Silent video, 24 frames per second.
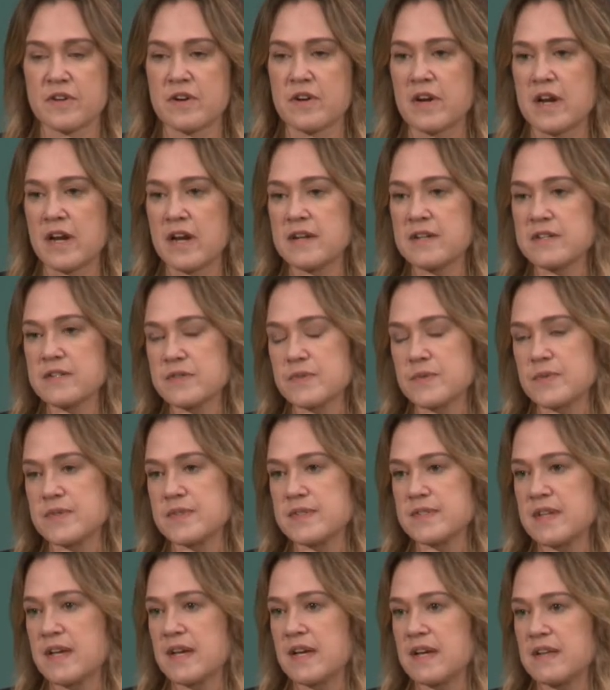Hernandez was
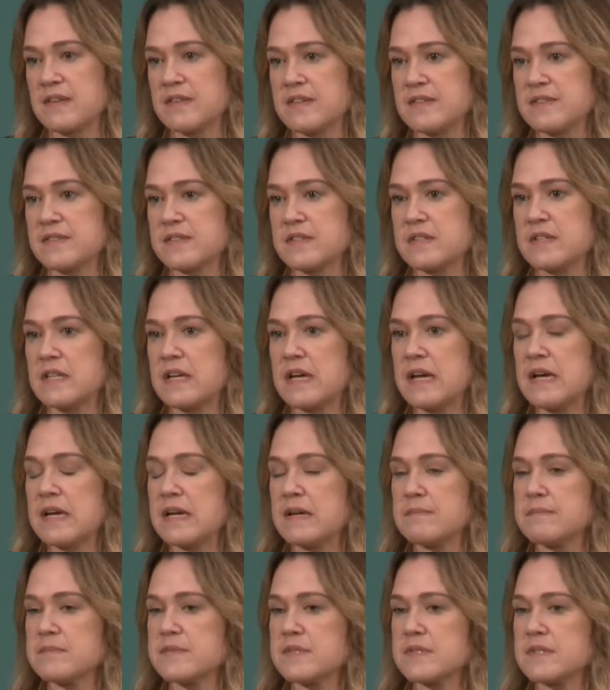saying, these
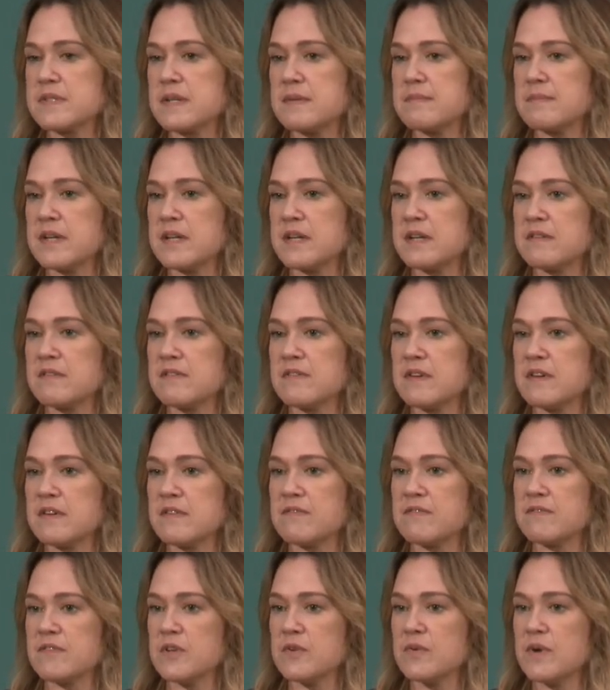claims. I mean,
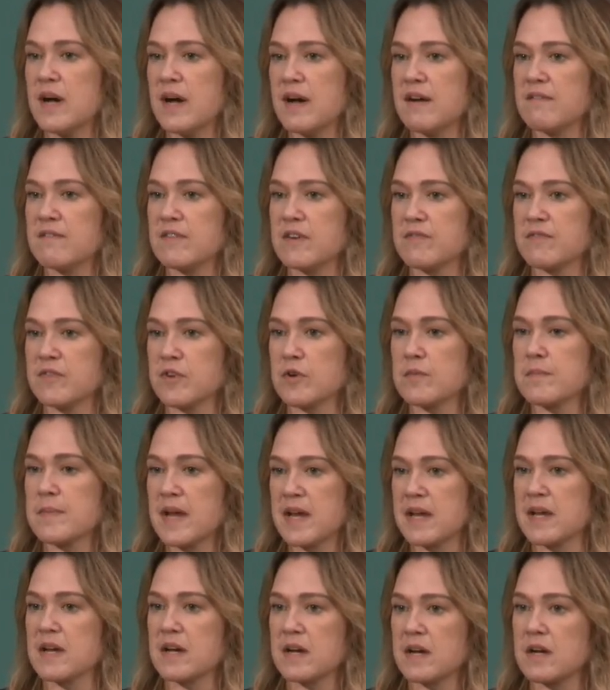if you're
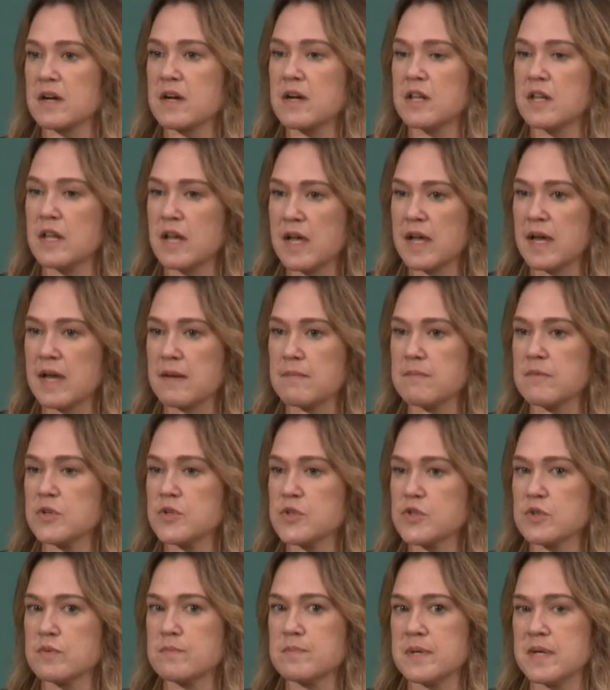making a claim, you
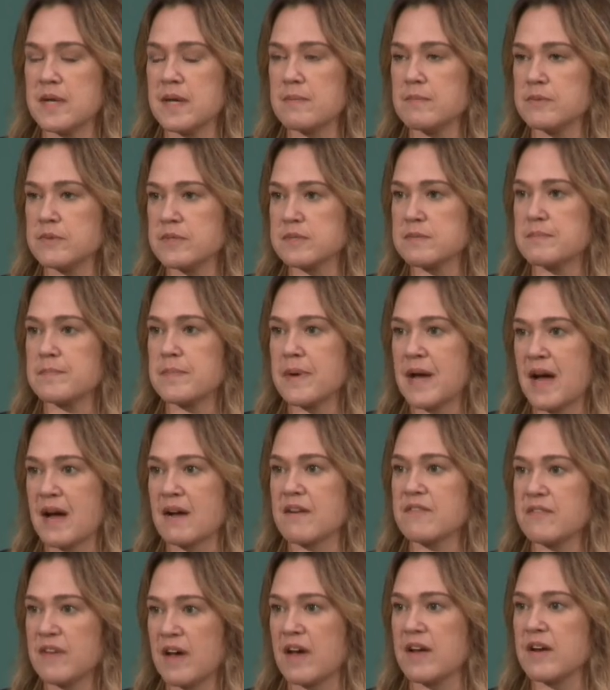should be able to
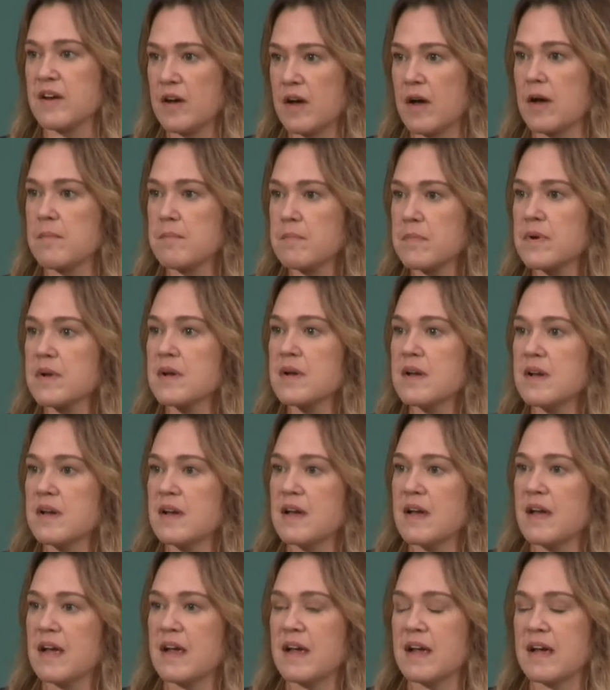back that up.
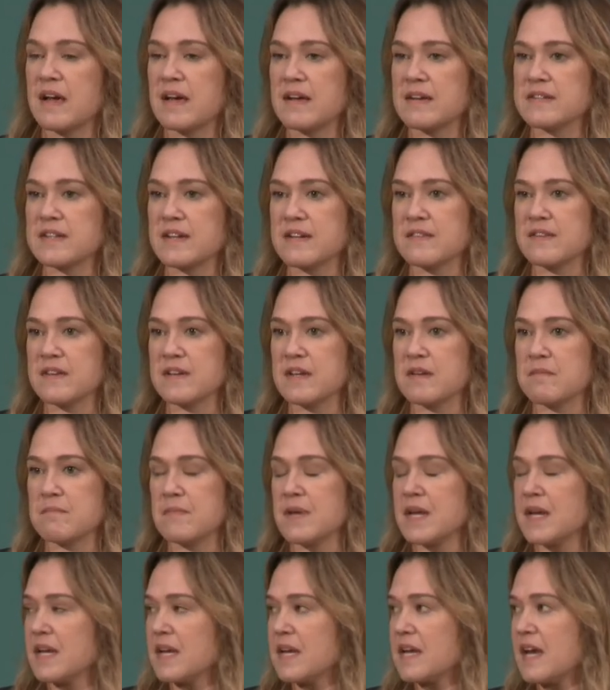And I think in
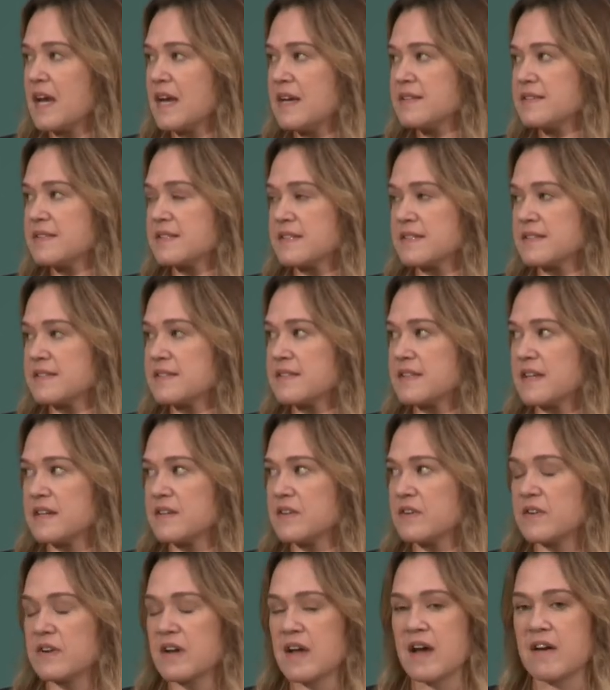many cases, they
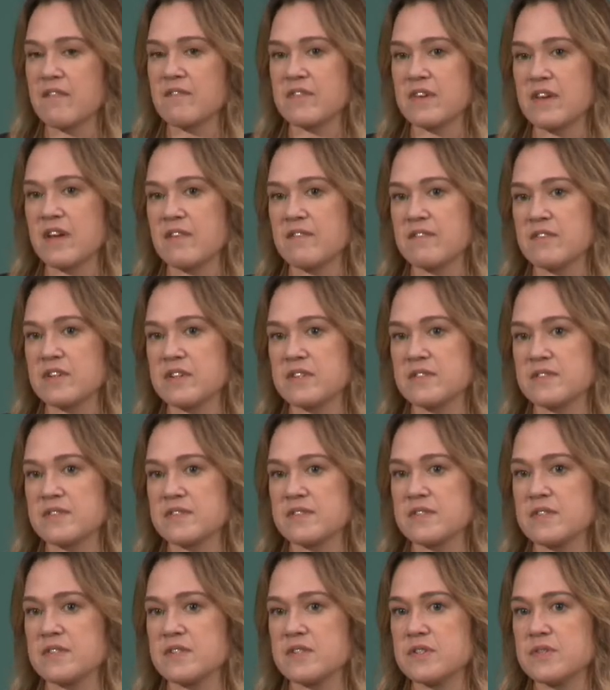don't have the
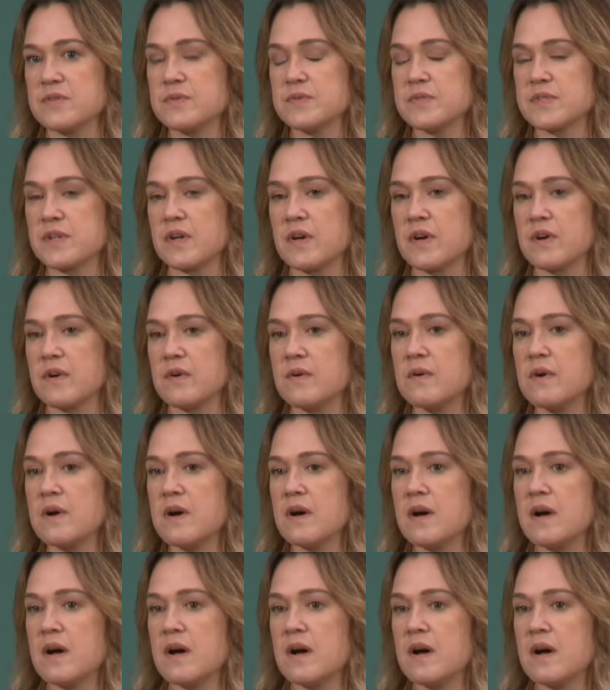evidence to do so.